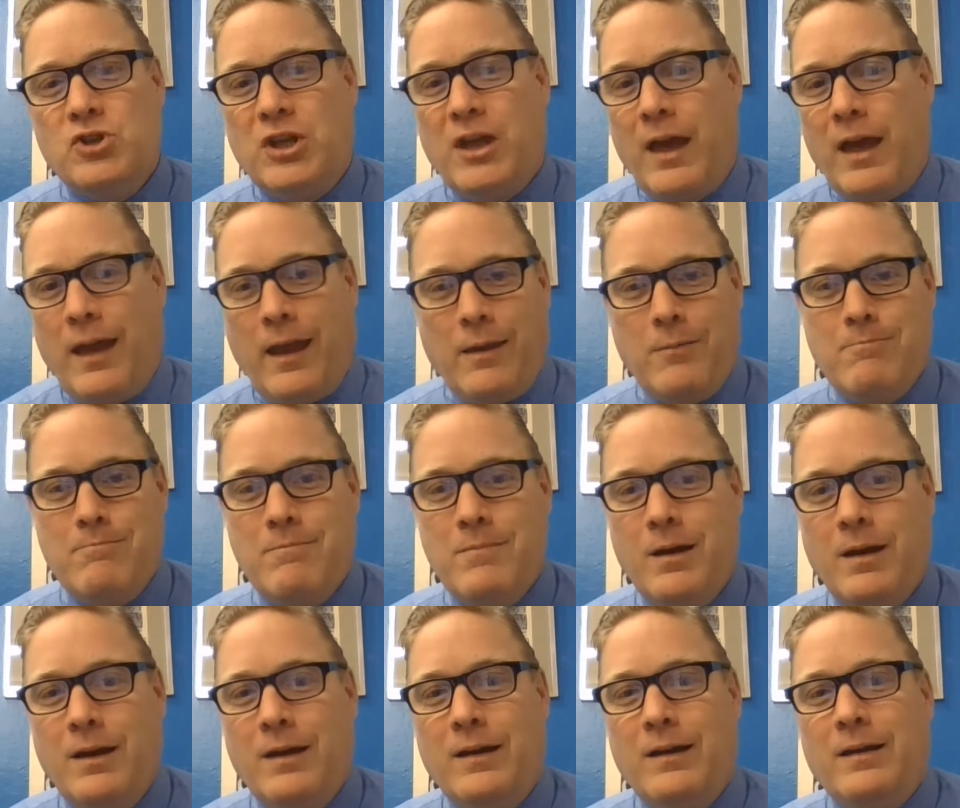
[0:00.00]
game,
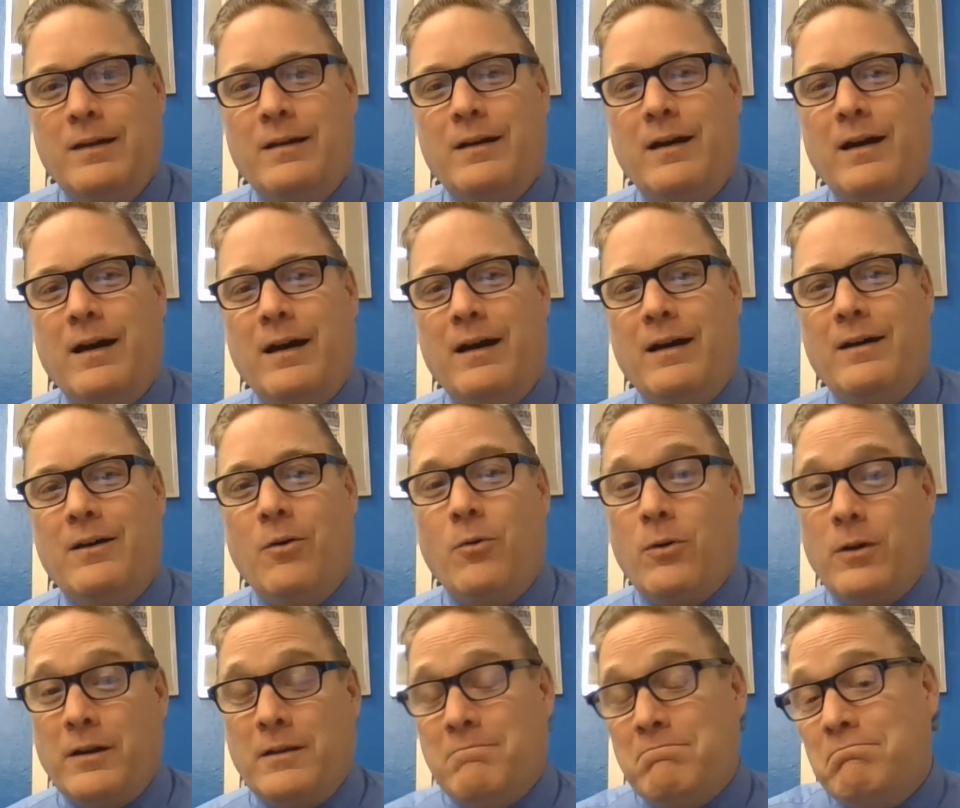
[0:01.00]

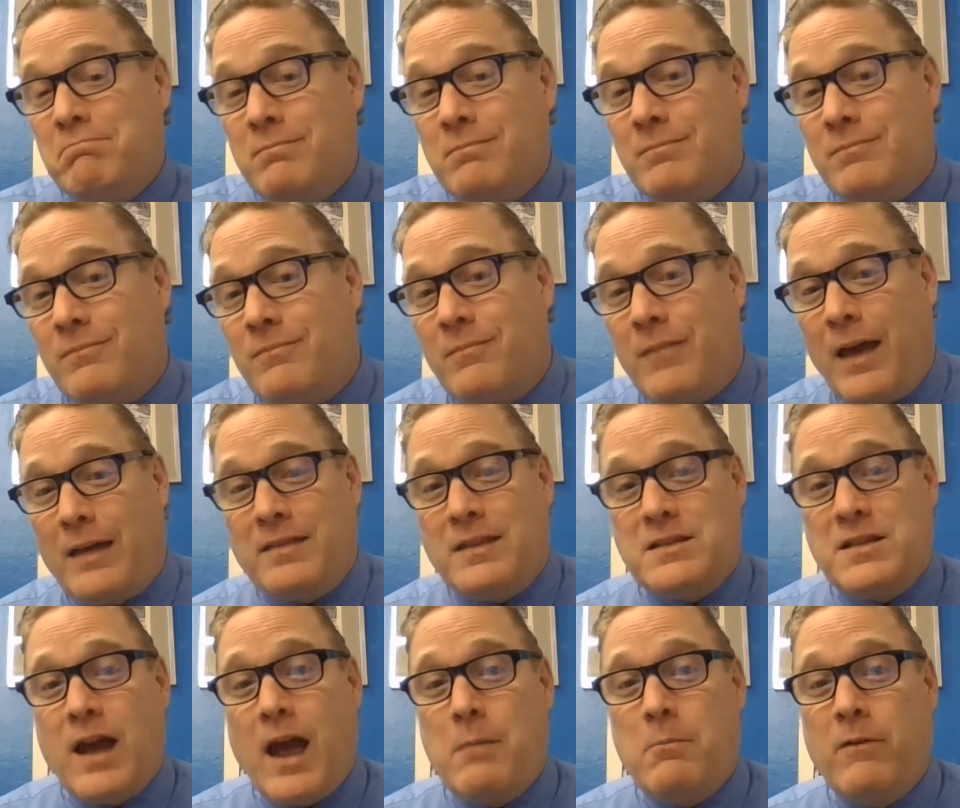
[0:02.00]
or at the
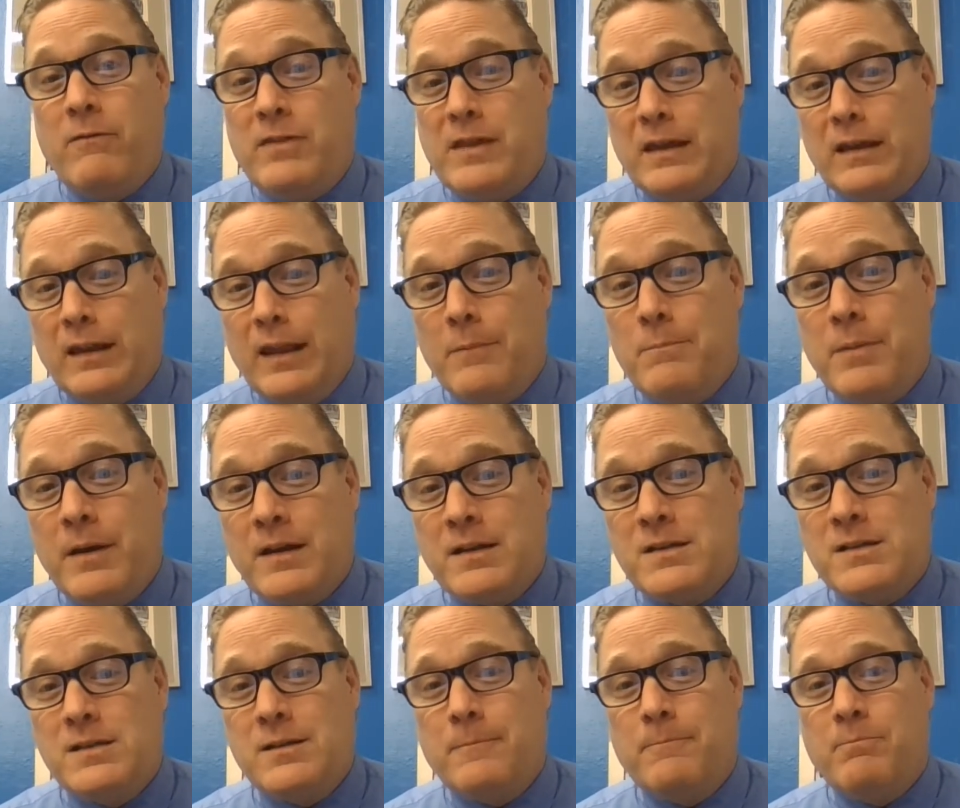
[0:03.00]
time of the
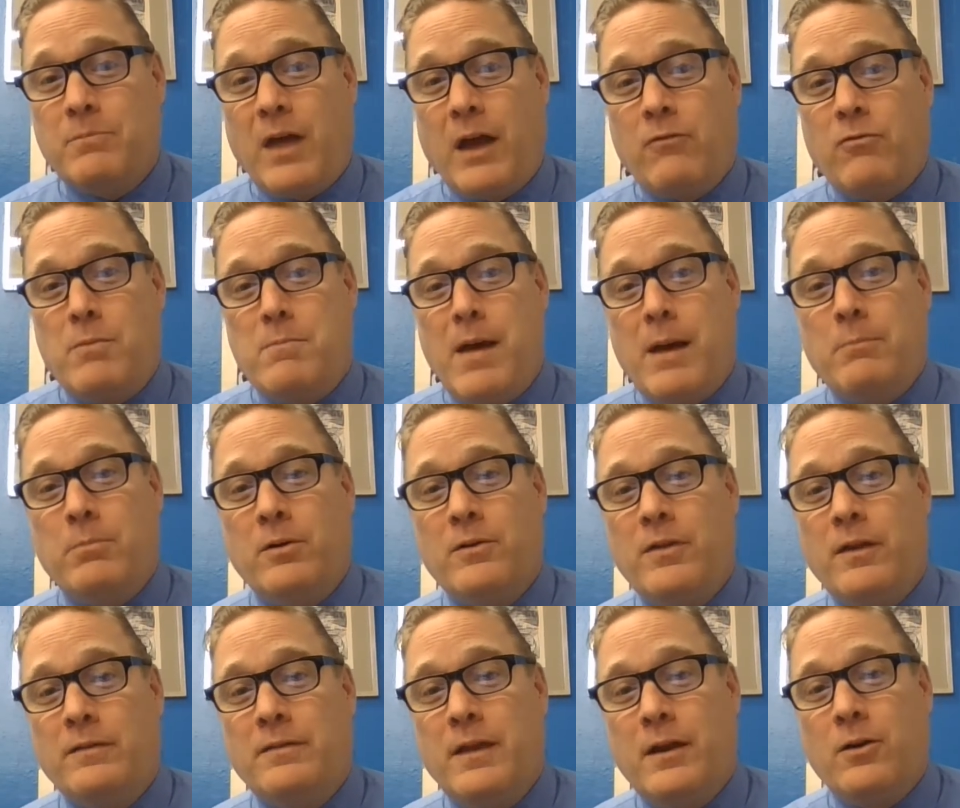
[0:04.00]
Olympics, I remember
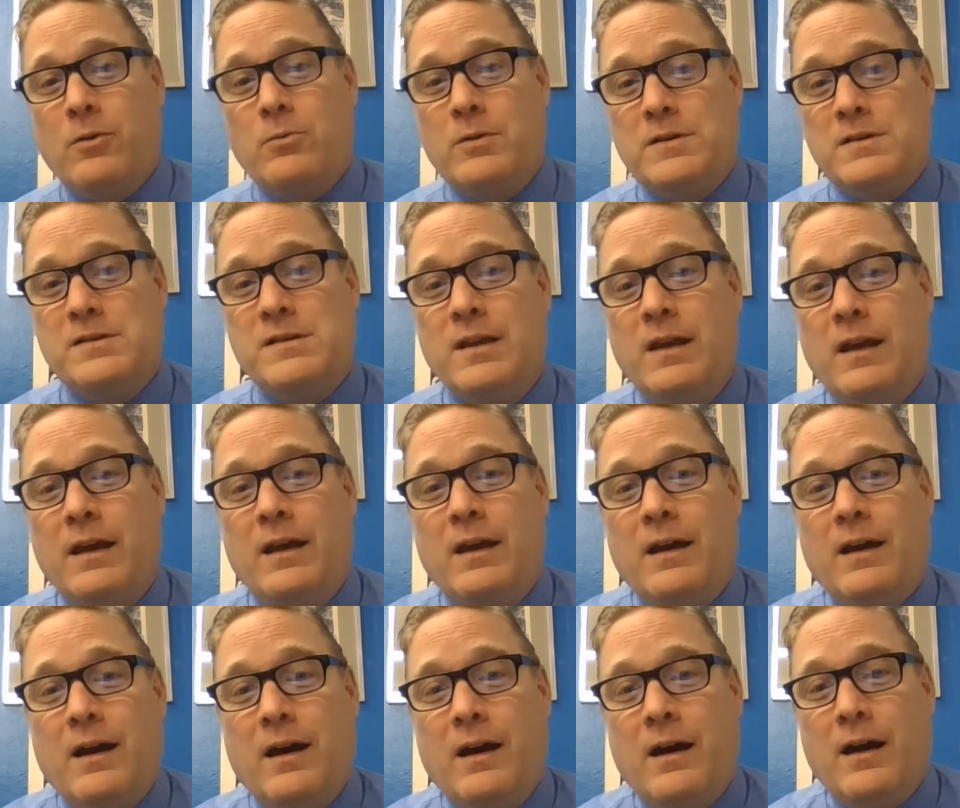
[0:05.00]
that there was
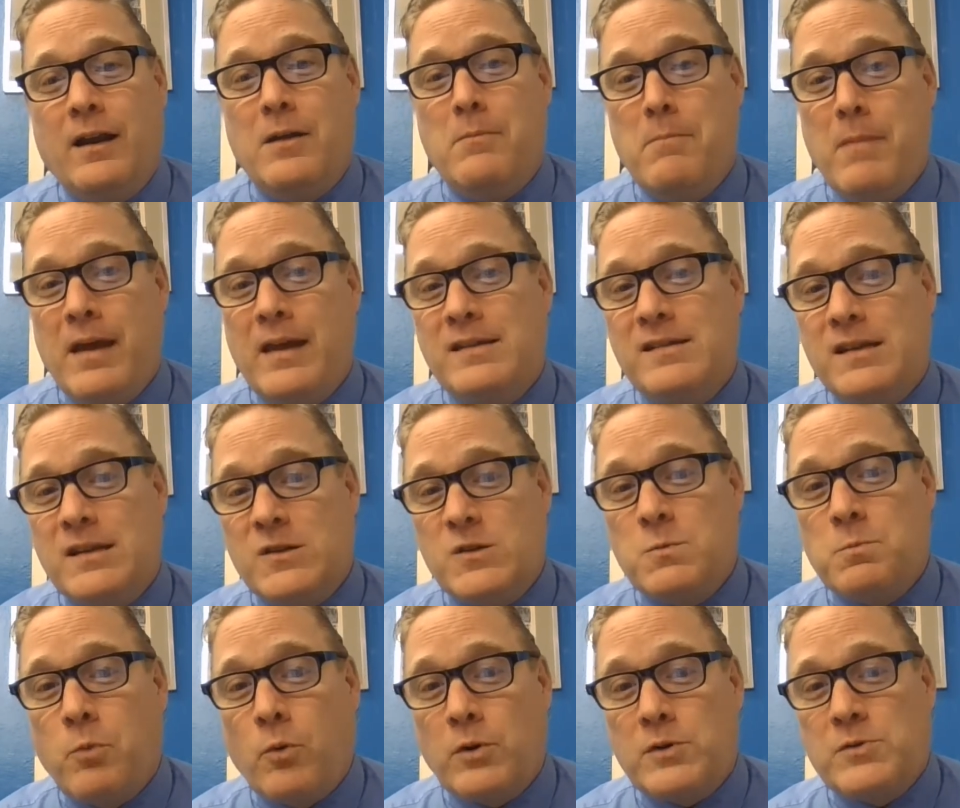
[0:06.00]
an amazing
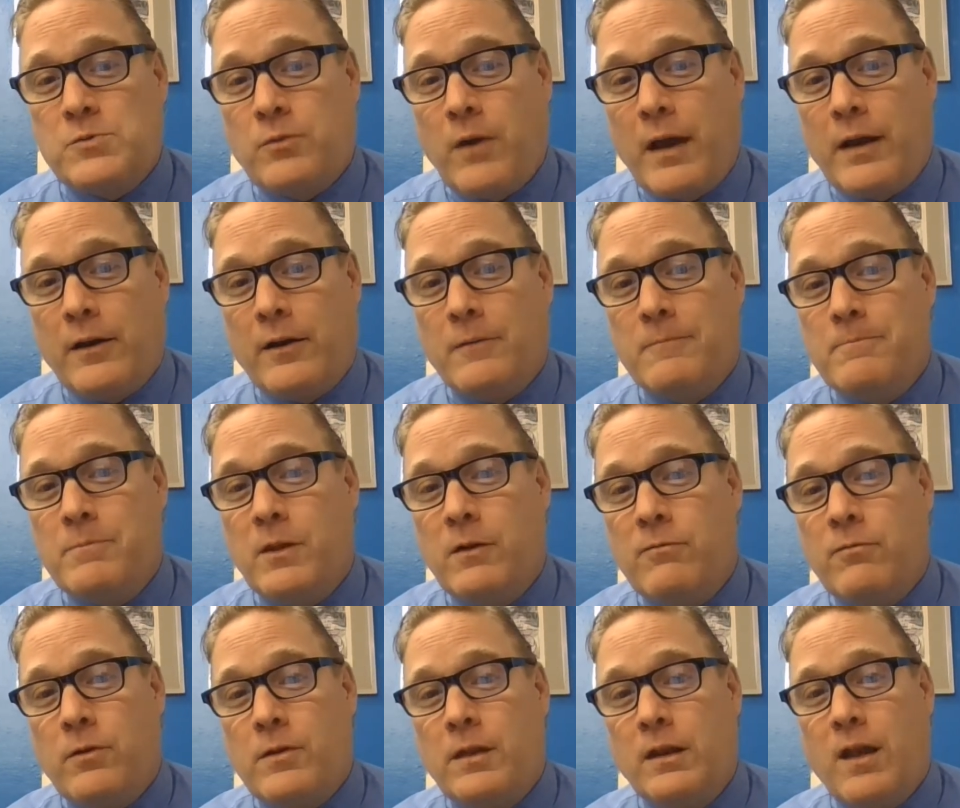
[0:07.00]
sports writer
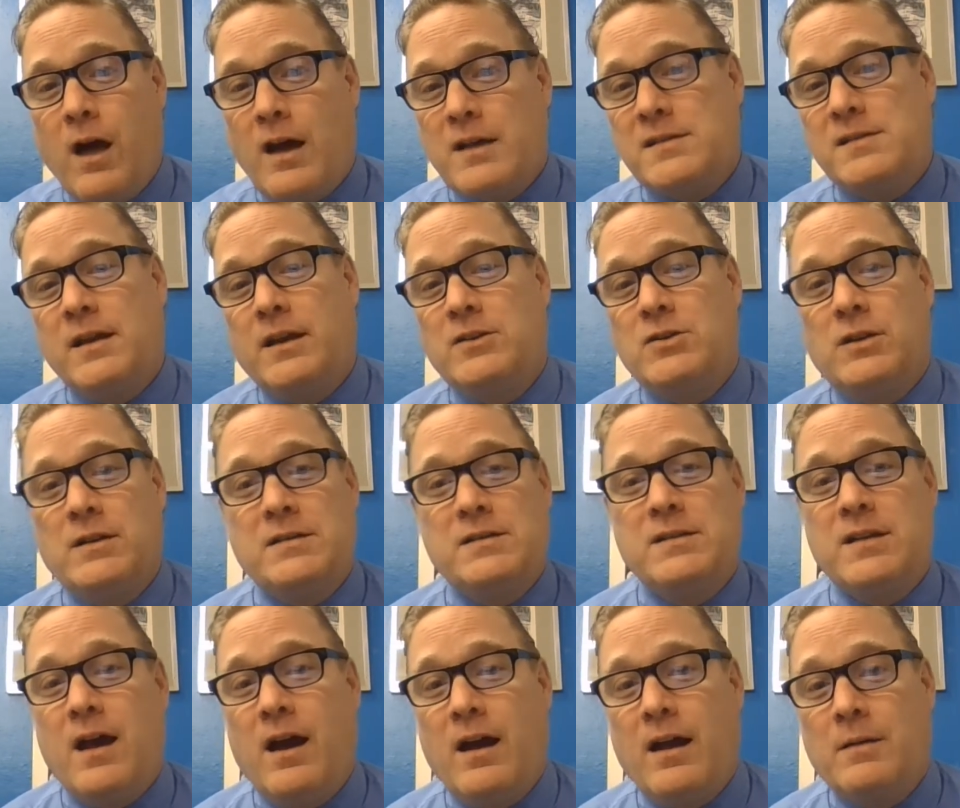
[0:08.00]
for the Los Angeles
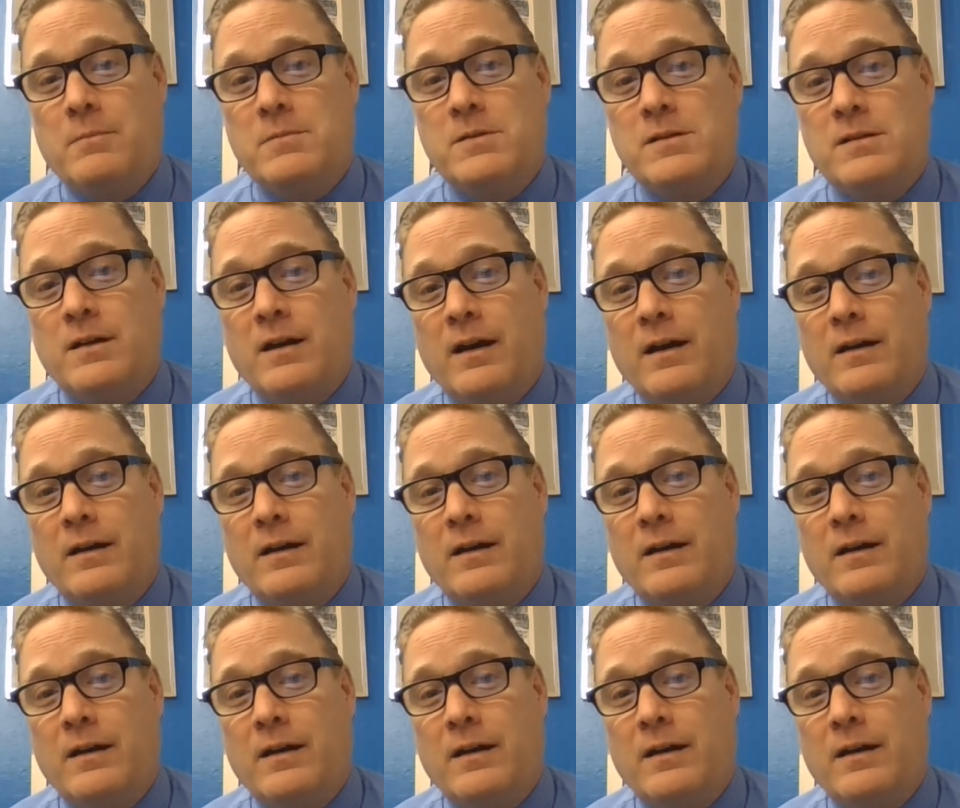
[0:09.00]
Times.